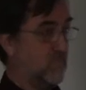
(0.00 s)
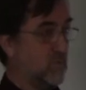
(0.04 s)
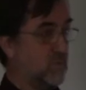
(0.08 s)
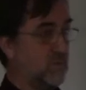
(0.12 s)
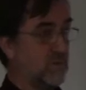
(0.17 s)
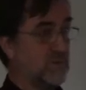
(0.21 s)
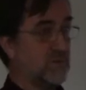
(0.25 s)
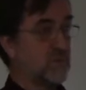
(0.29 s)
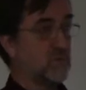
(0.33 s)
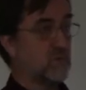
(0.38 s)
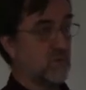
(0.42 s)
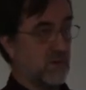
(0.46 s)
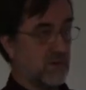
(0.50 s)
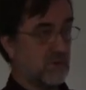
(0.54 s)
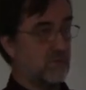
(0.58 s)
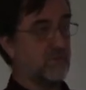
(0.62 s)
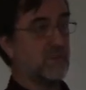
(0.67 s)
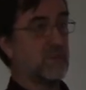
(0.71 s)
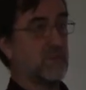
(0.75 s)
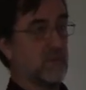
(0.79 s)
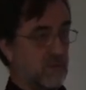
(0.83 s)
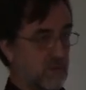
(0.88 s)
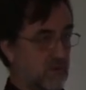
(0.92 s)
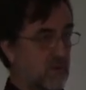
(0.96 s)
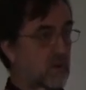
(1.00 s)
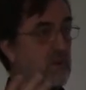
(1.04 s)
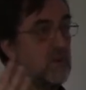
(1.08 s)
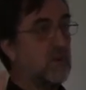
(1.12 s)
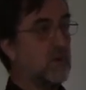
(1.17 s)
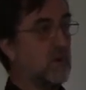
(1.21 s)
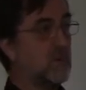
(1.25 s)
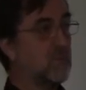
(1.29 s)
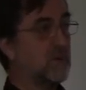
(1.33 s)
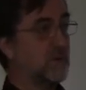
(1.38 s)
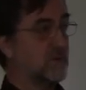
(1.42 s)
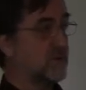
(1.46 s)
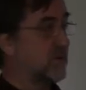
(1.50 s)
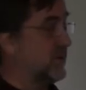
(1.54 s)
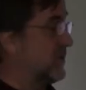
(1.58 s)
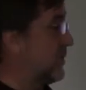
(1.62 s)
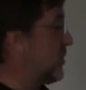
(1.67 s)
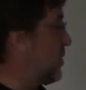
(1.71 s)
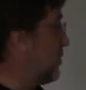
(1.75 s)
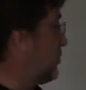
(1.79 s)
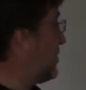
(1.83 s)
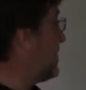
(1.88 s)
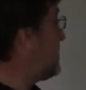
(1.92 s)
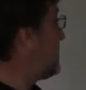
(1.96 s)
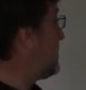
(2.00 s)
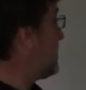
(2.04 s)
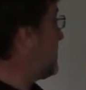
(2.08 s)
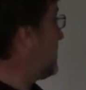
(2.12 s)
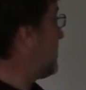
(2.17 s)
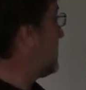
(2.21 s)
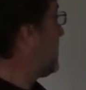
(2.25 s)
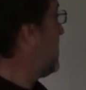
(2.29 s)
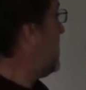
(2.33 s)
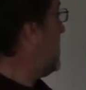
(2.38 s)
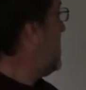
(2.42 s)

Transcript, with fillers: which is one of the commercial corporations.